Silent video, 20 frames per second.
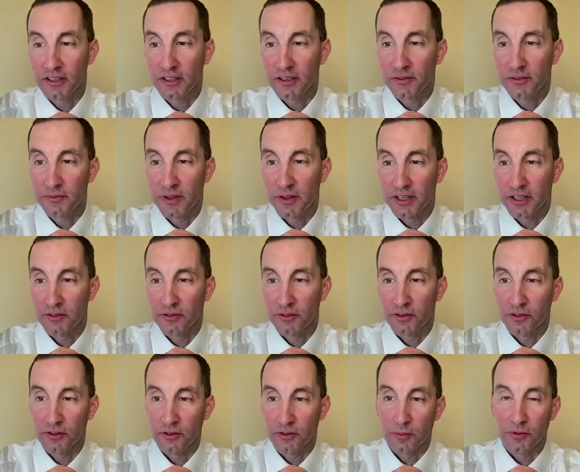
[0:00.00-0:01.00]
uh, that gives
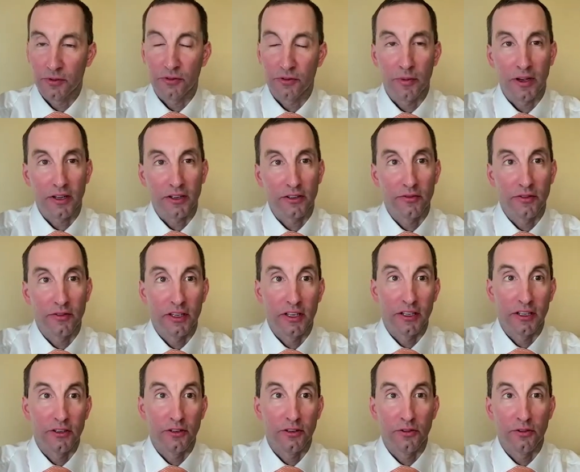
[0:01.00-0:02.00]
us a perspective.
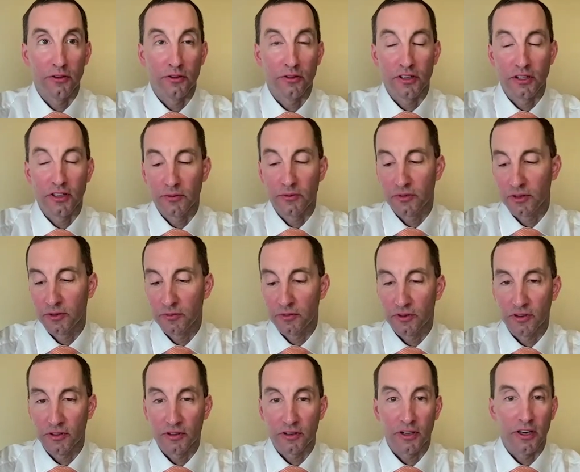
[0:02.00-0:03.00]
Again, I know your team
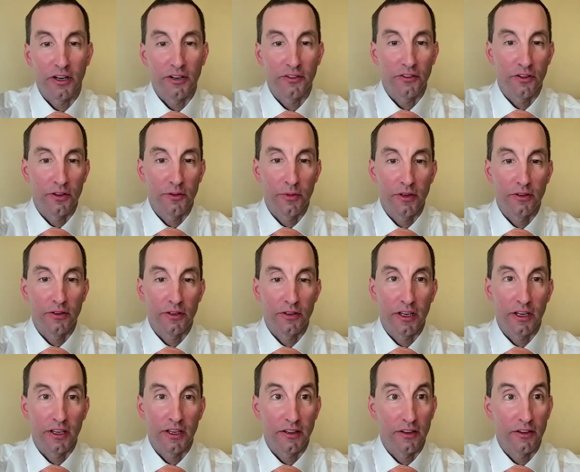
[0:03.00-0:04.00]
seems to constantly be
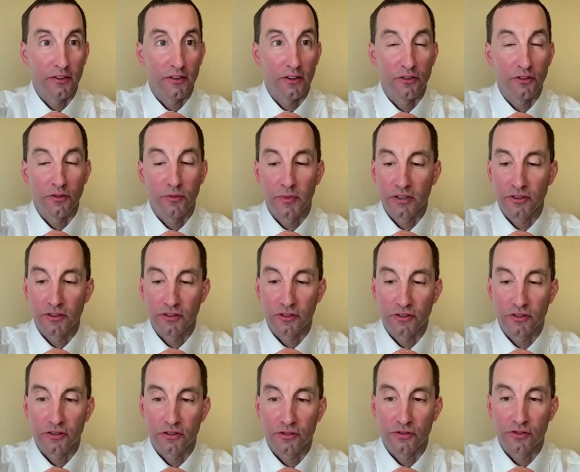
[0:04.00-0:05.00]
looking at this, as you
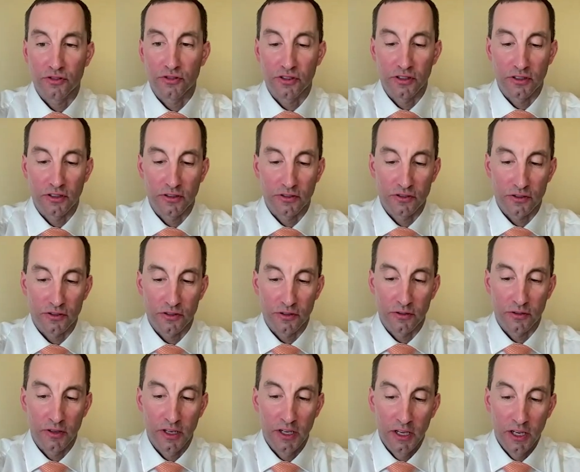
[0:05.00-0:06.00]
mentioned too, Sharon.
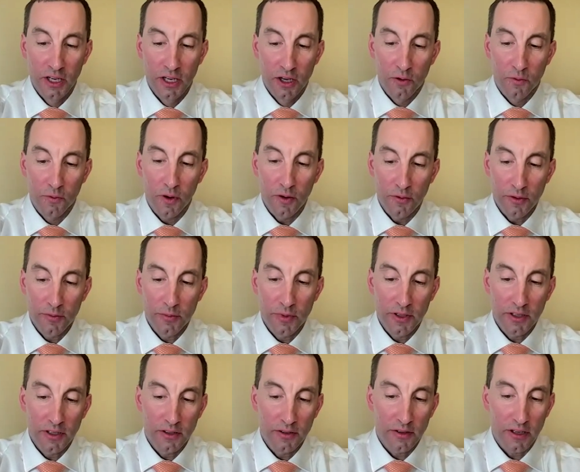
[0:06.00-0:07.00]
So, what would
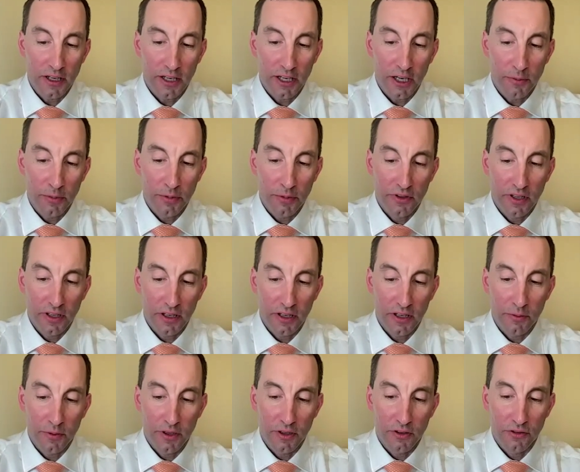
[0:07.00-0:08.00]
be a couple
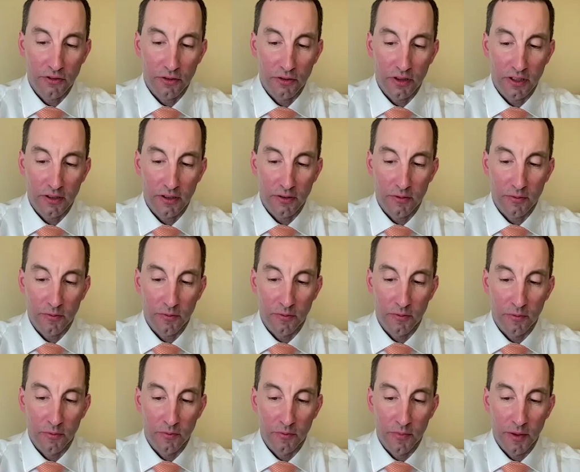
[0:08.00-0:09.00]
takeaways you think
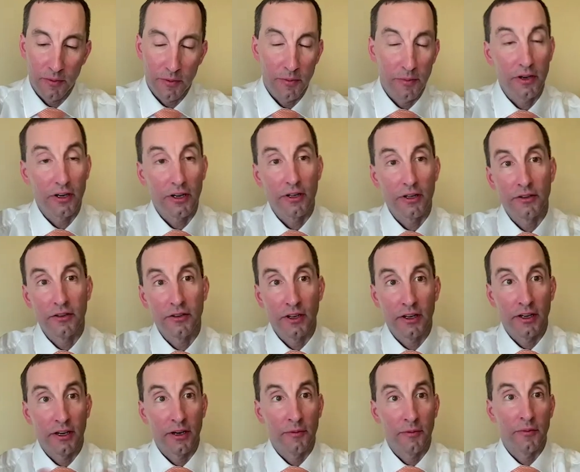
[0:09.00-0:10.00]
maybe beyond
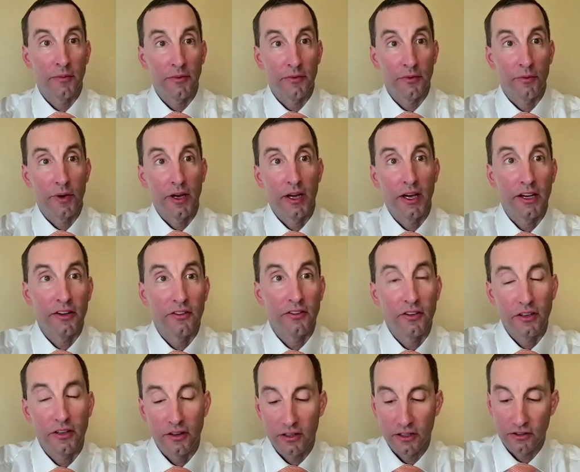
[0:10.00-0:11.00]
um, the way I
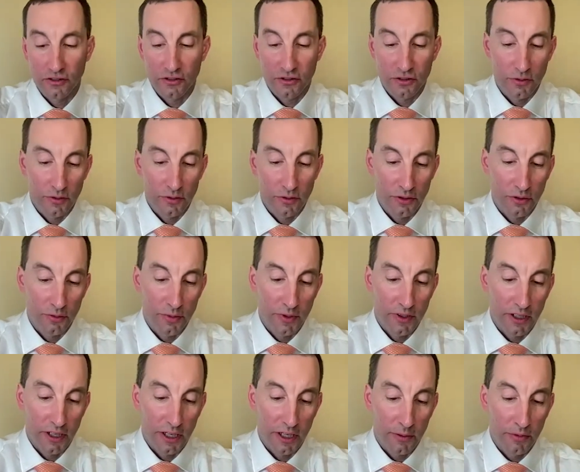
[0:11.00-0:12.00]
say things too a little
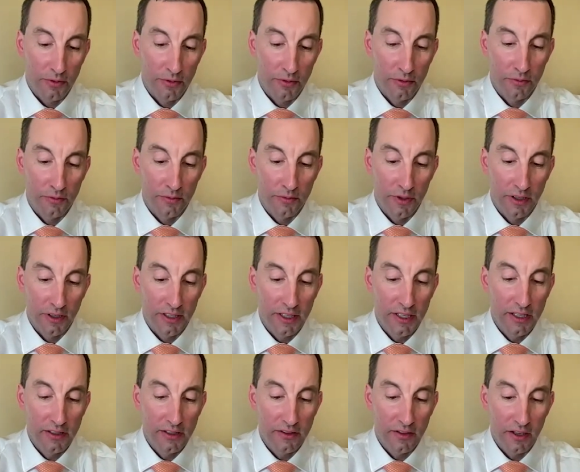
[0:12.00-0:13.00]
bit, a couple mm-hmm.
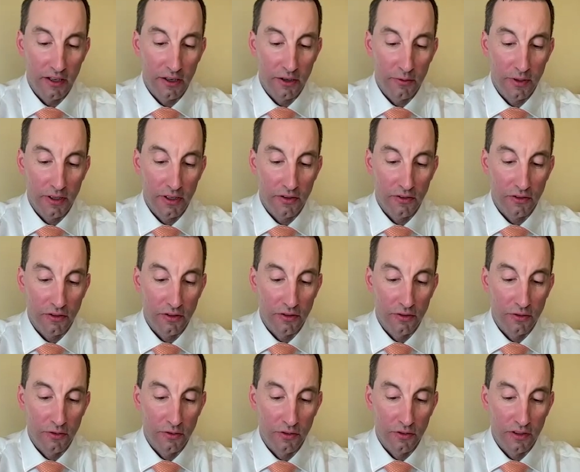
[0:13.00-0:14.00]
key takeaways to
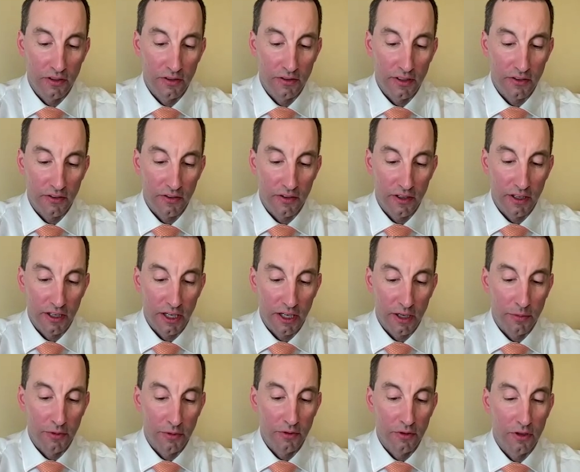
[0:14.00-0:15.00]
using, let's say, a
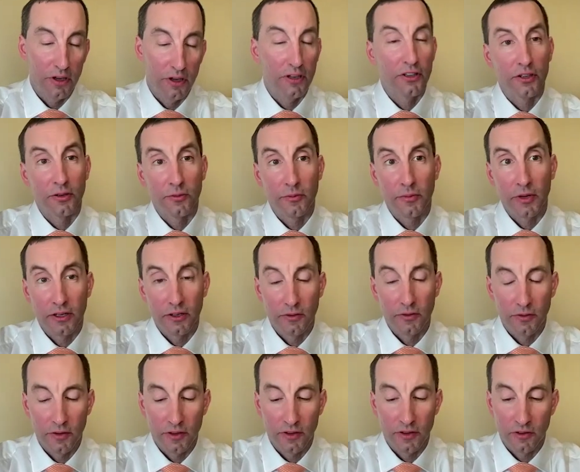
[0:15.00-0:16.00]
couple long-term
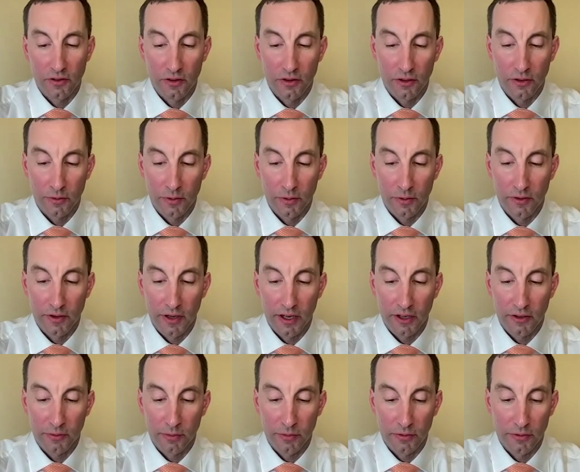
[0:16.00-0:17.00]
benefits to the career
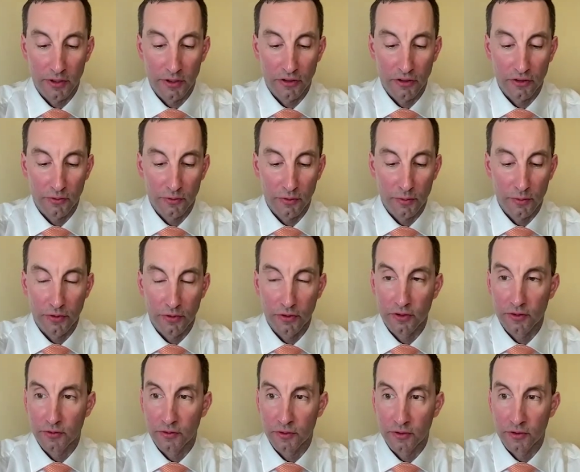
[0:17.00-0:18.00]
exploration
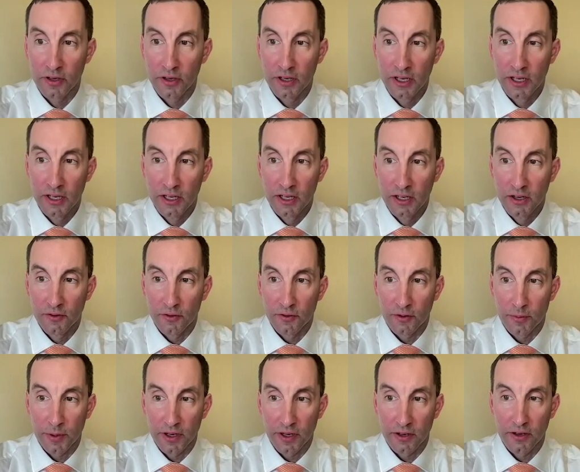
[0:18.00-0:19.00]
report for
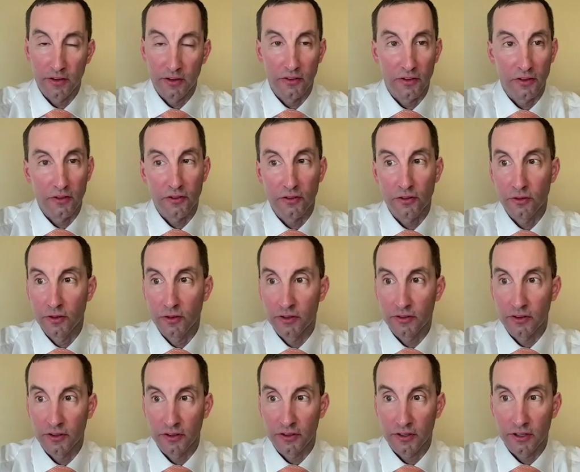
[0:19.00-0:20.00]
for parents and
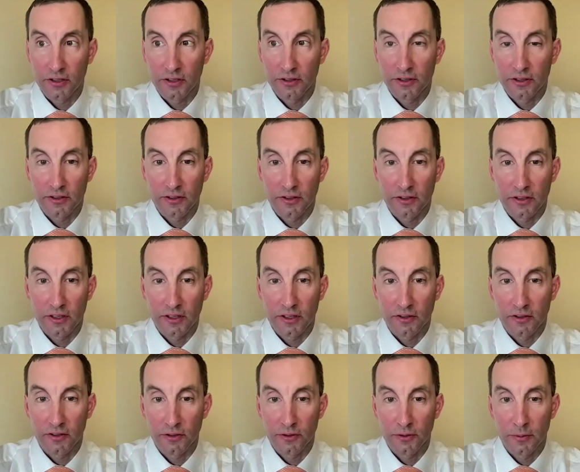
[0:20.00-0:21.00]
students on the call here tonight
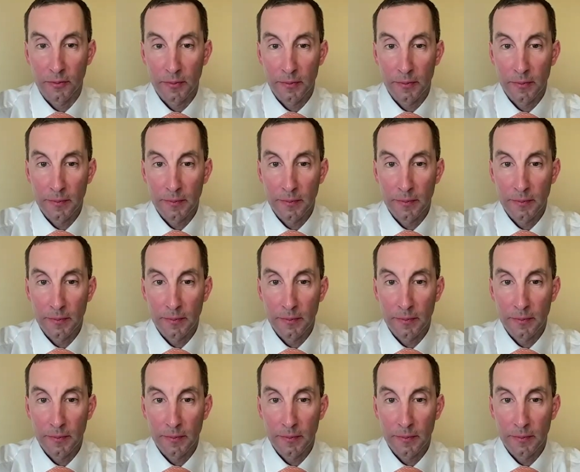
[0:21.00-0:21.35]
too.